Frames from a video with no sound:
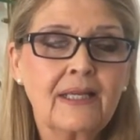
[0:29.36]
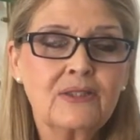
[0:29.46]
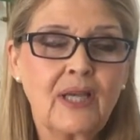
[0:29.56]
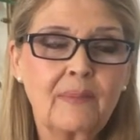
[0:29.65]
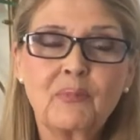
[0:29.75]

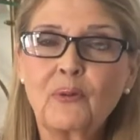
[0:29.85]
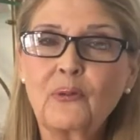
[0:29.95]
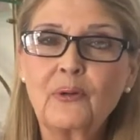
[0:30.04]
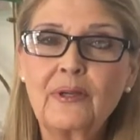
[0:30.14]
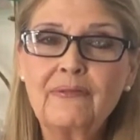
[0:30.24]
chapter
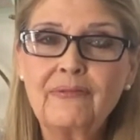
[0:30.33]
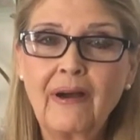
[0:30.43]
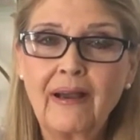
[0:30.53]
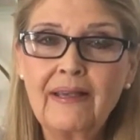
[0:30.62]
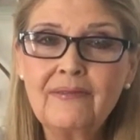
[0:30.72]

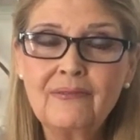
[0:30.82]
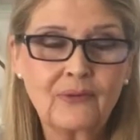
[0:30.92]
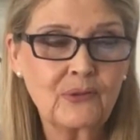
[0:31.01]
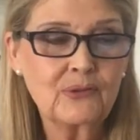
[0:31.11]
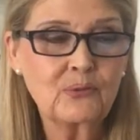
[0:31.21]
35,
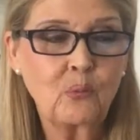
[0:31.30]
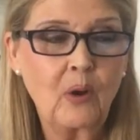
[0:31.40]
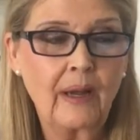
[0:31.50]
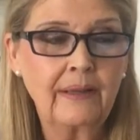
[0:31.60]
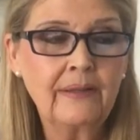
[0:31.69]
verse
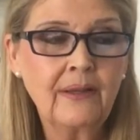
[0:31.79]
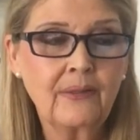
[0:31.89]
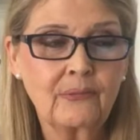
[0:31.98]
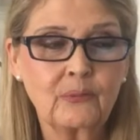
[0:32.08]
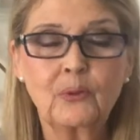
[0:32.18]
1
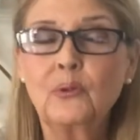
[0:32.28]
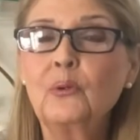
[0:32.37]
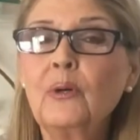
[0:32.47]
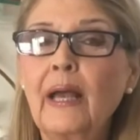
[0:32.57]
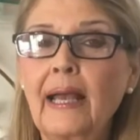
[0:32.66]

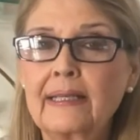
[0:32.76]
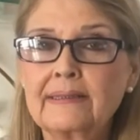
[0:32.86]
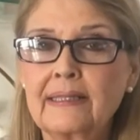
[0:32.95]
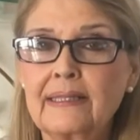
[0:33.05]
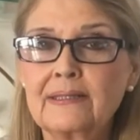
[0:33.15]
through
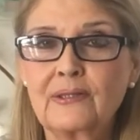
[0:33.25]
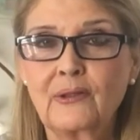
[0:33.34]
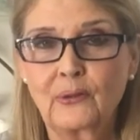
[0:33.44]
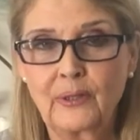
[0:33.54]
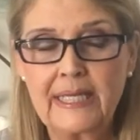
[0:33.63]
Exodus
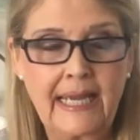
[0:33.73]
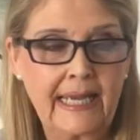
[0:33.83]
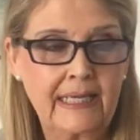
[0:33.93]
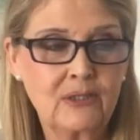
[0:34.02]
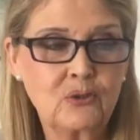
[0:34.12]

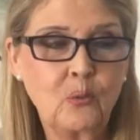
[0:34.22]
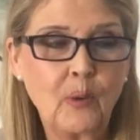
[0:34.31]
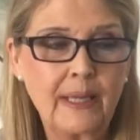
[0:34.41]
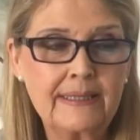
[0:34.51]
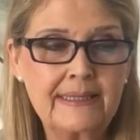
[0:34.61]
38,
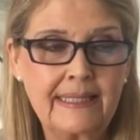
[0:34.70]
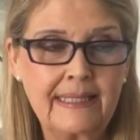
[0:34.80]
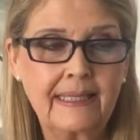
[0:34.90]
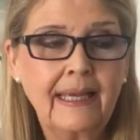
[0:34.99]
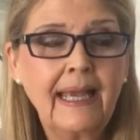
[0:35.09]

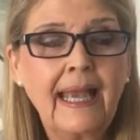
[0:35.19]
20.